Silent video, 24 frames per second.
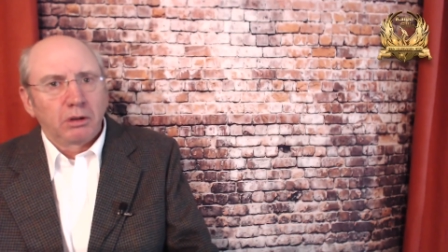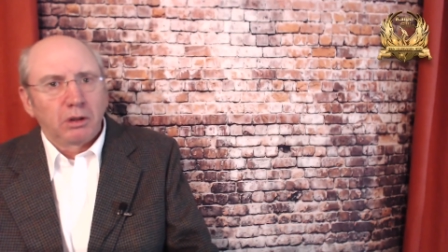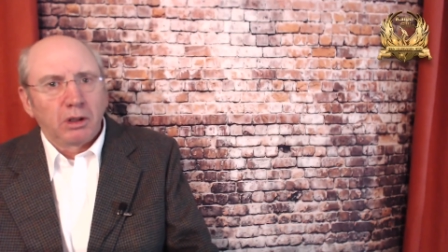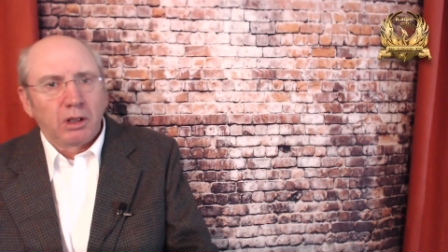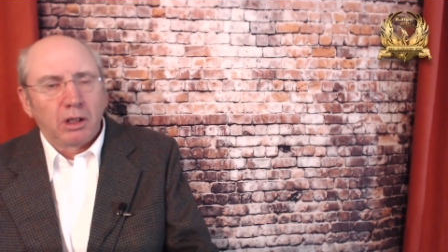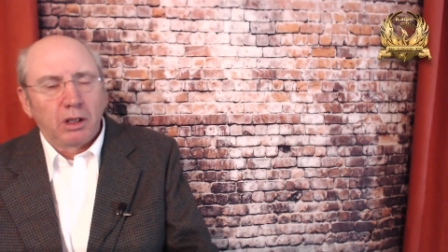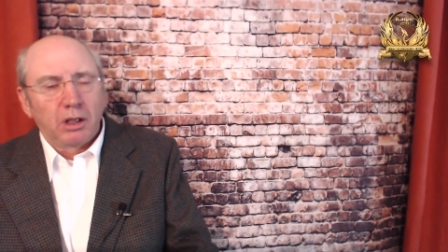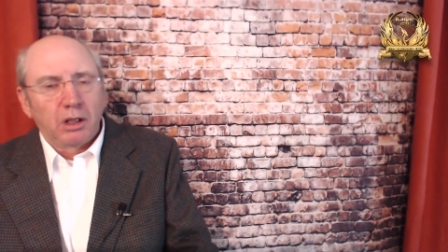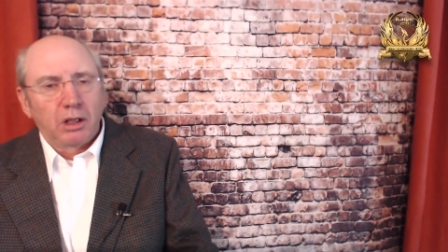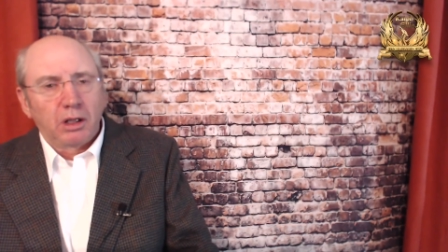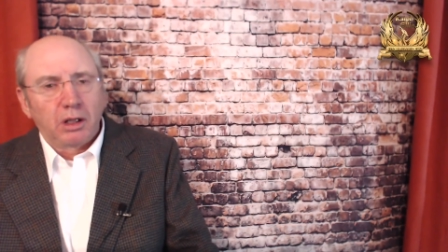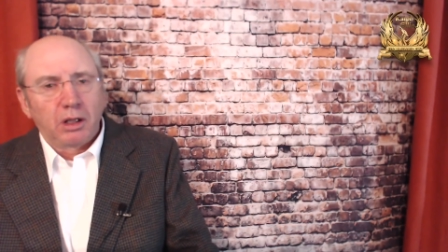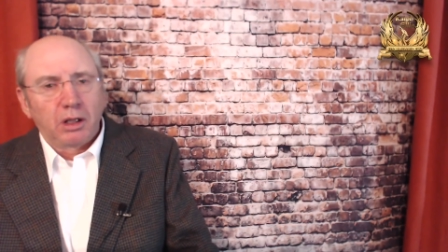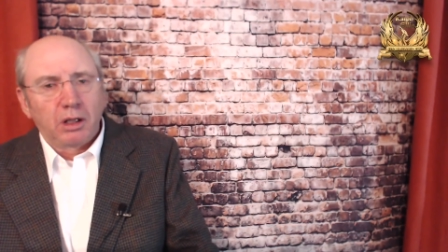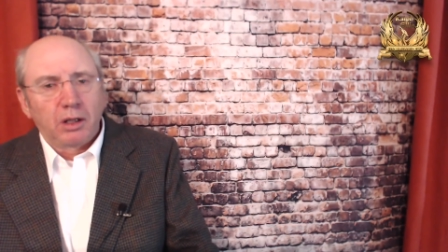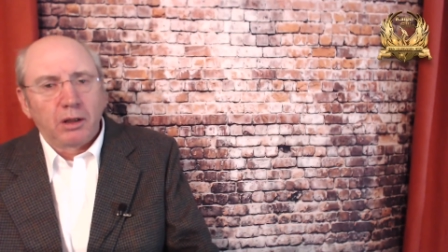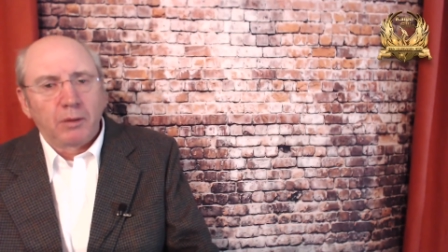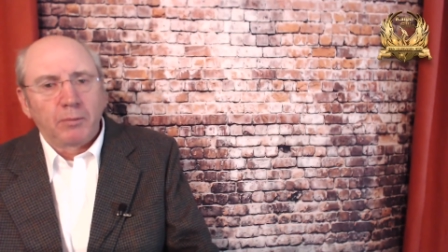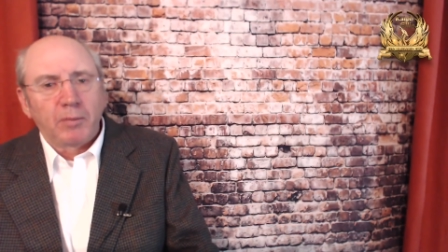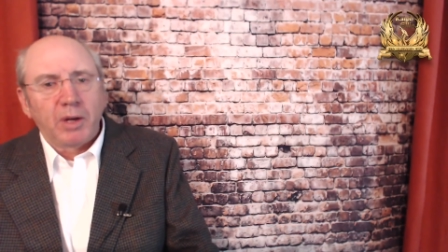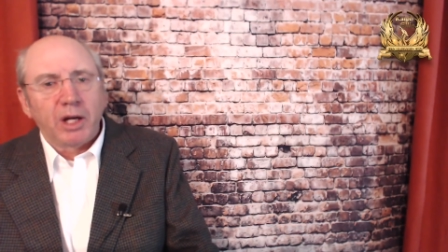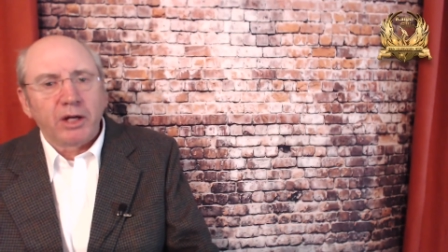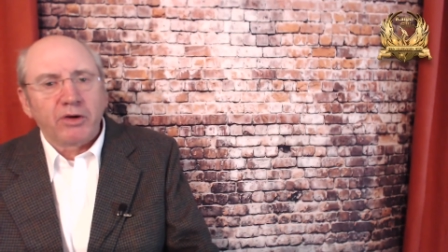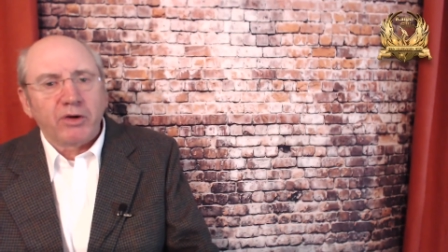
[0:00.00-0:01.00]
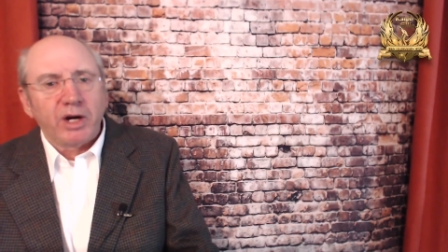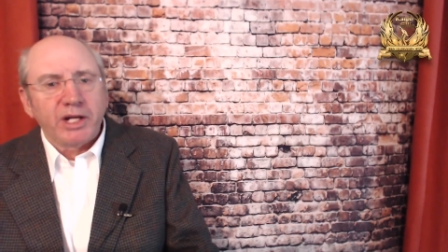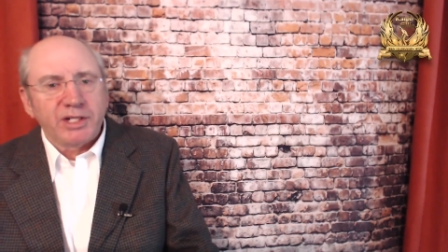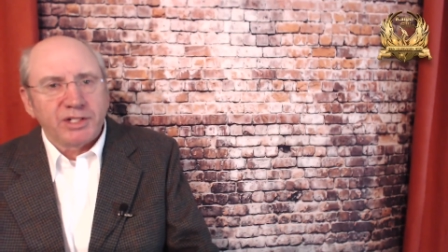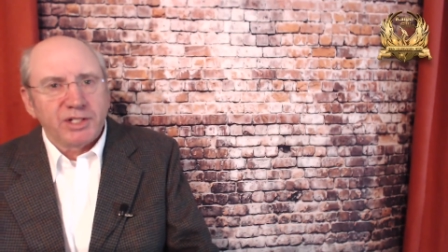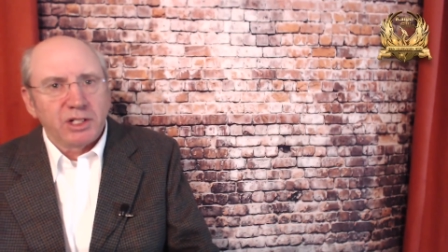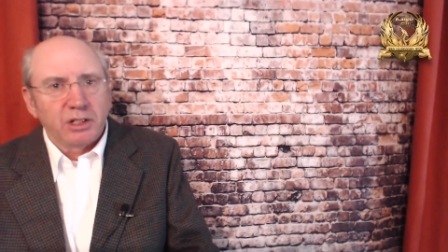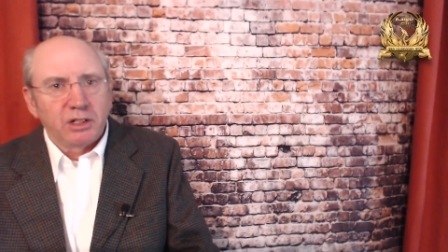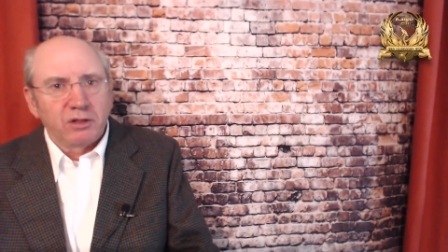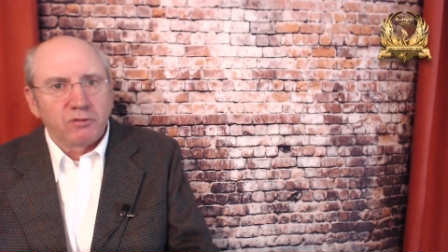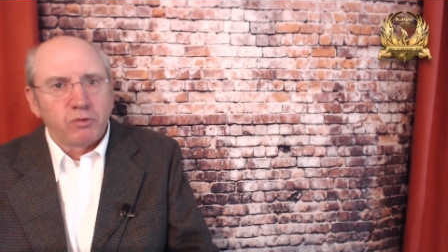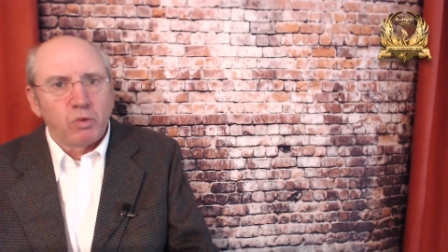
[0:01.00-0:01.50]
um, a great
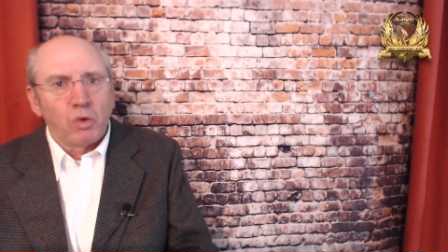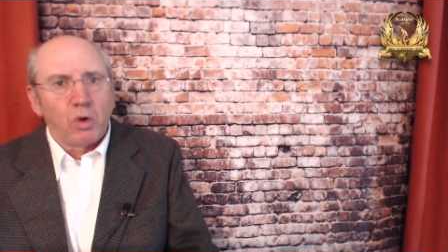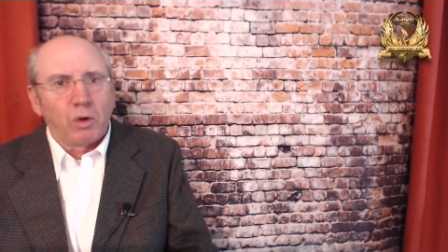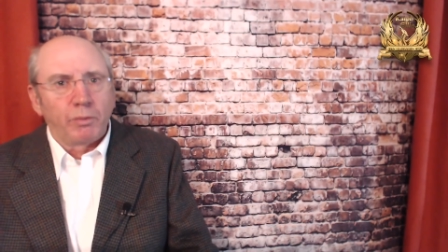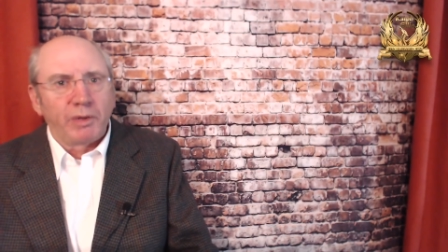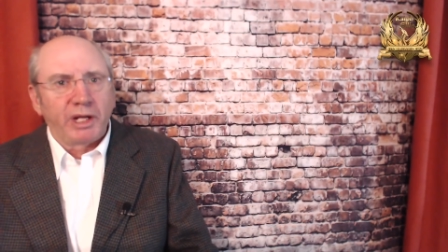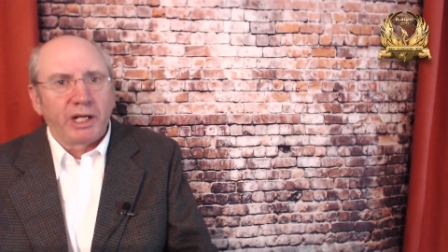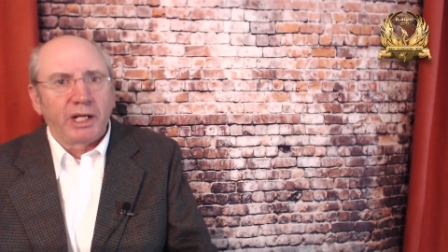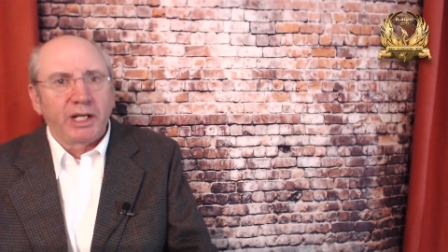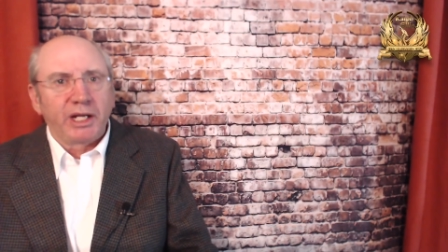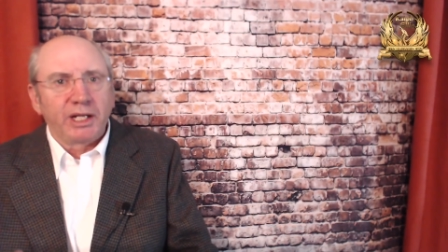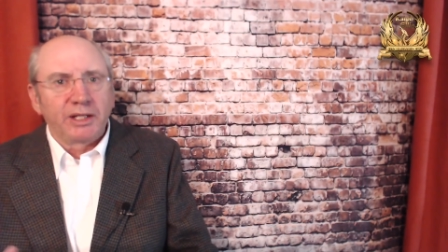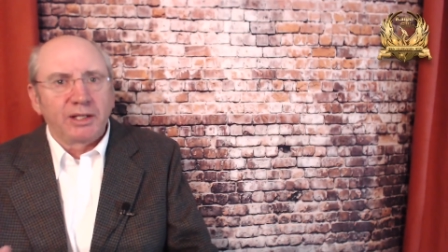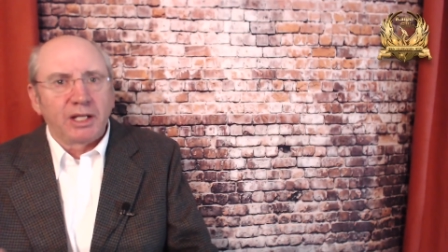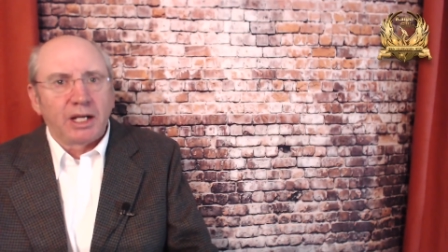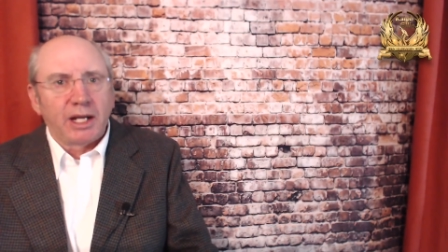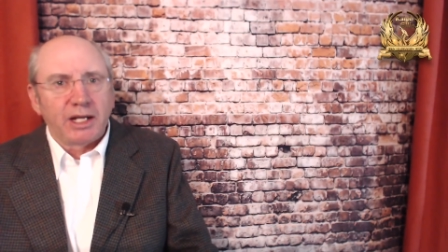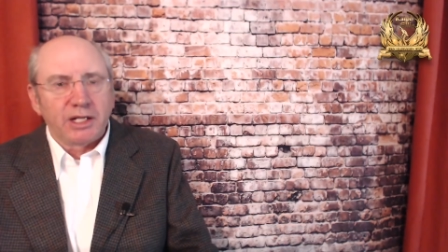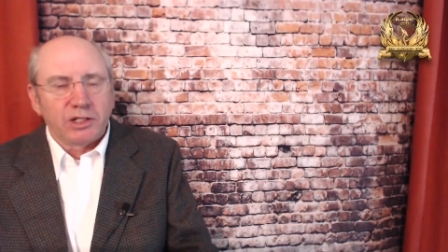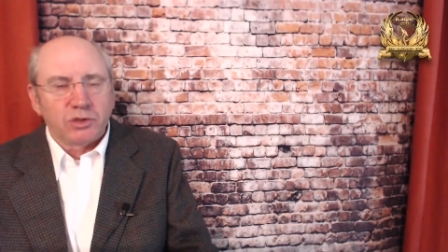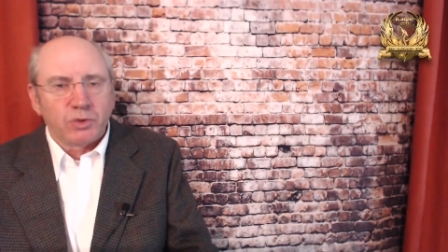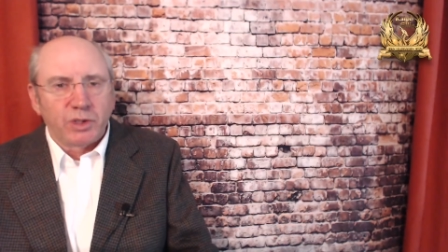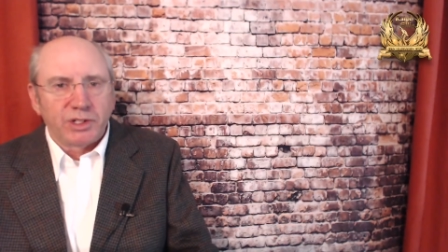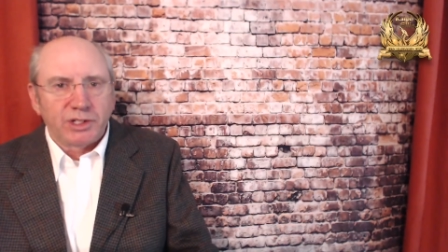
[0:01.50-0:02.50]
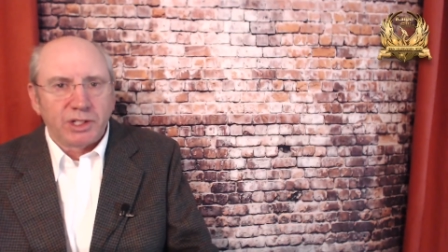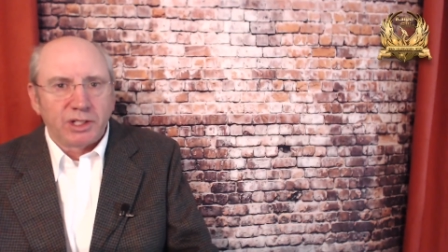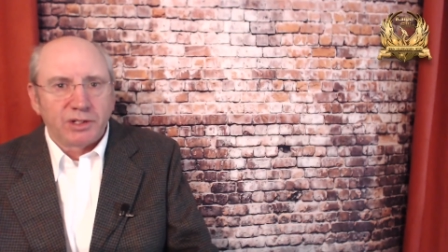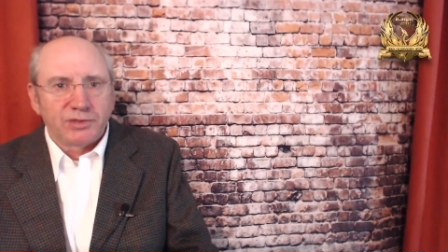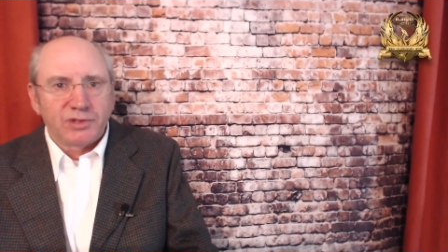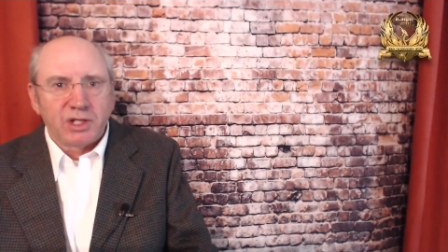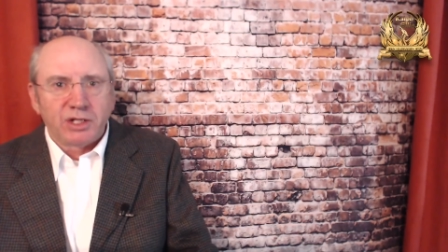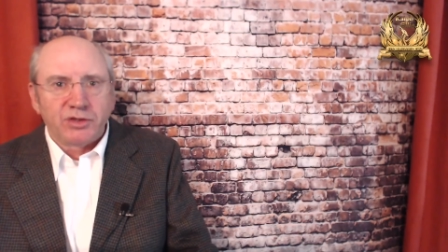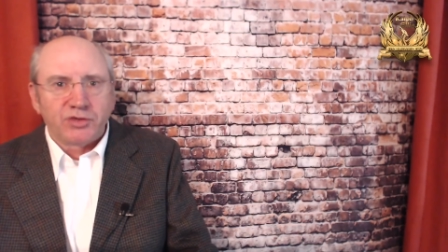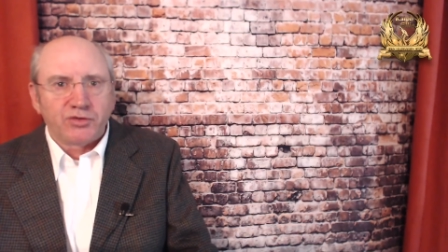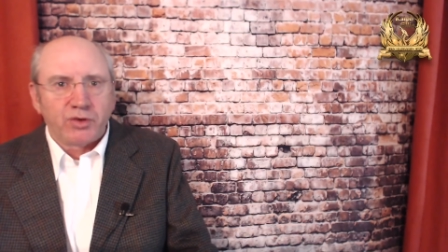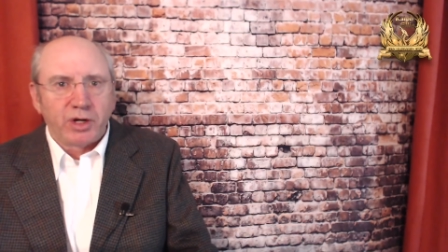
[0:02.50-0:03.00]
deal of warming in the late 20th
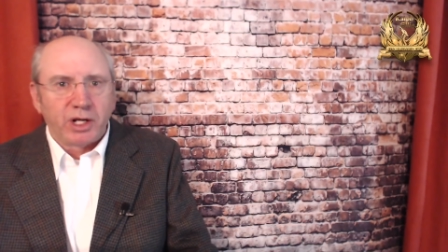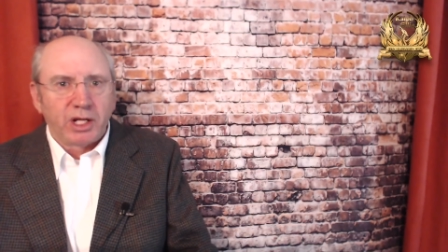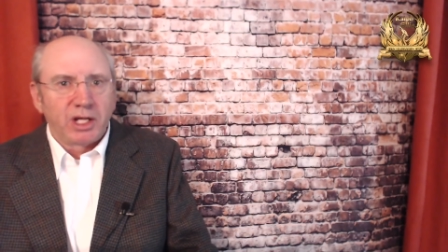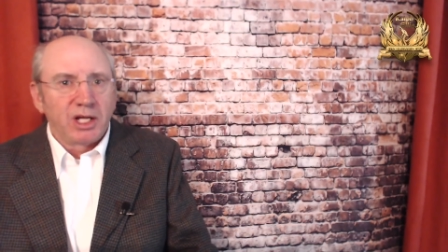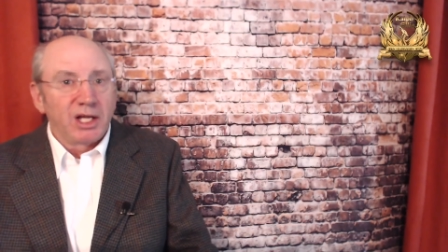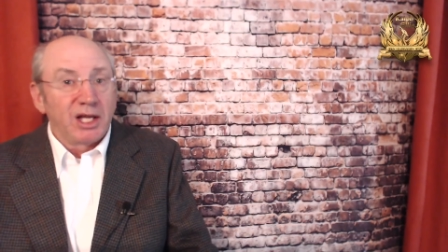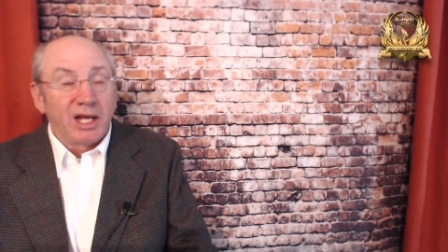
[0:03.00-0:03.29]
century.